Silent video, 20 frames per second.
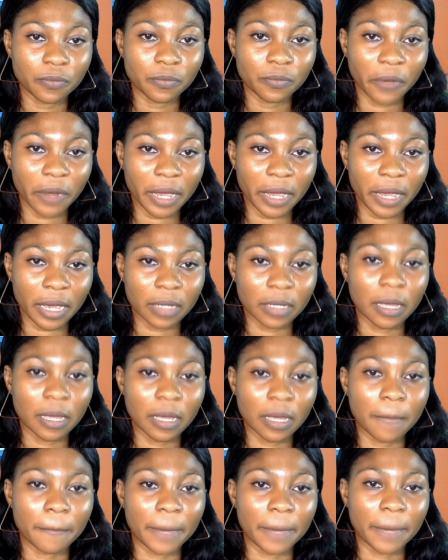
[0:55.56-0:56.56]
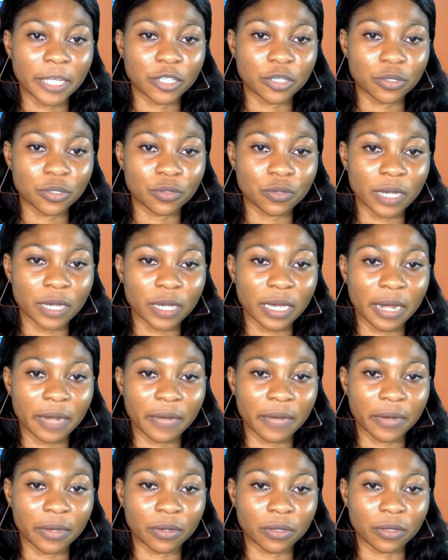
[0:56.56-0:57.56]
Prayer: my children
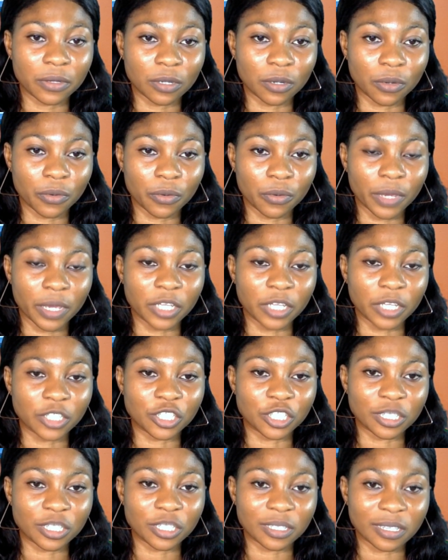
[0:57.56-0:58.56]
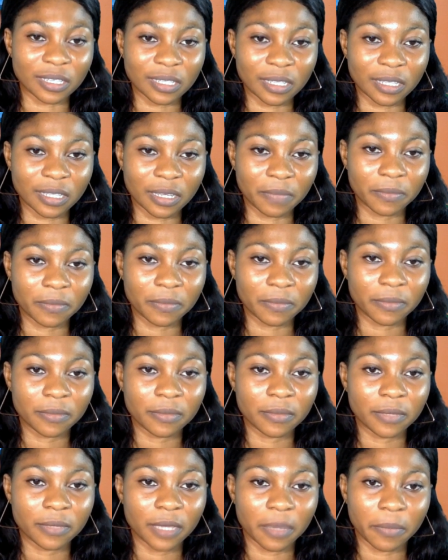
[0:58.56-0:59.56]
carry God's glory in Jesus' name.
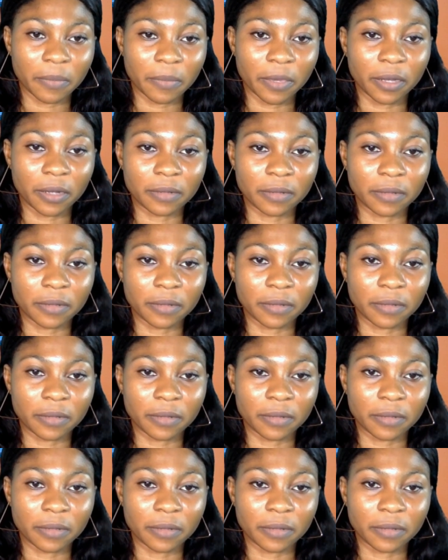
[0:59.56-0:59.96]
Amen.